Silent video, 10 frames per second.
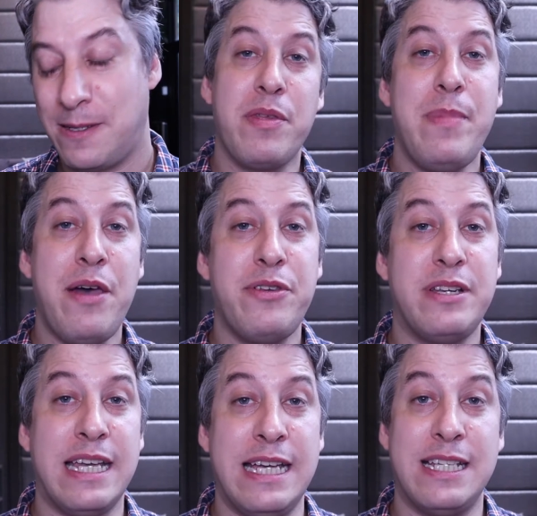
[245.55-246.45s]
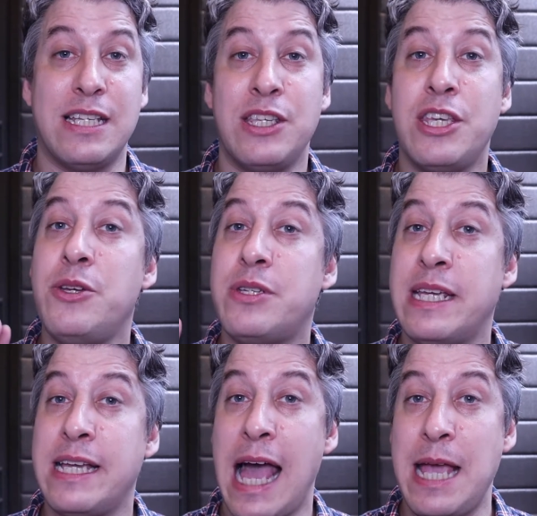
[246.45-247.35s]
method is
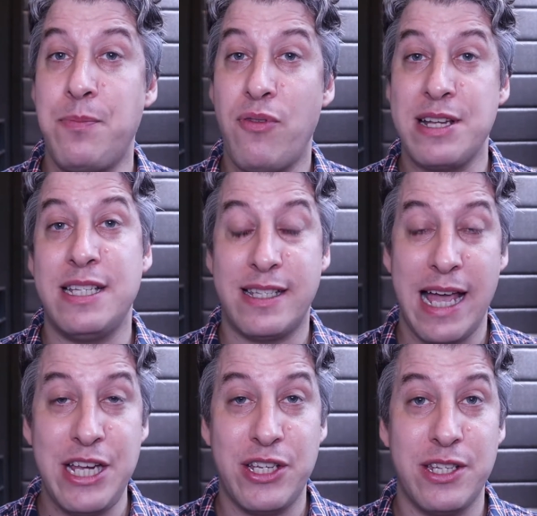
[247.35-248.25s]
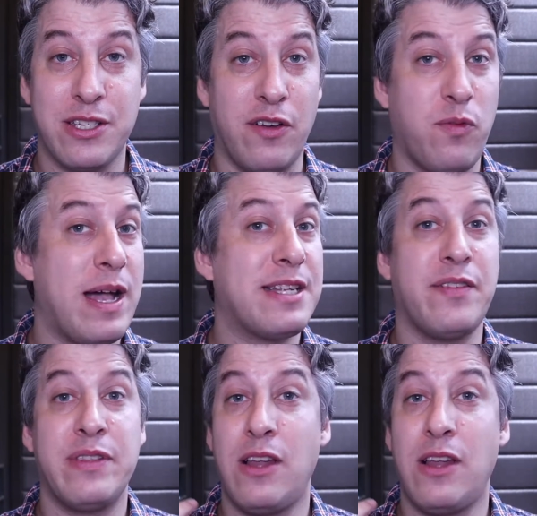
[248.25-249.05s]
using a presentation software, something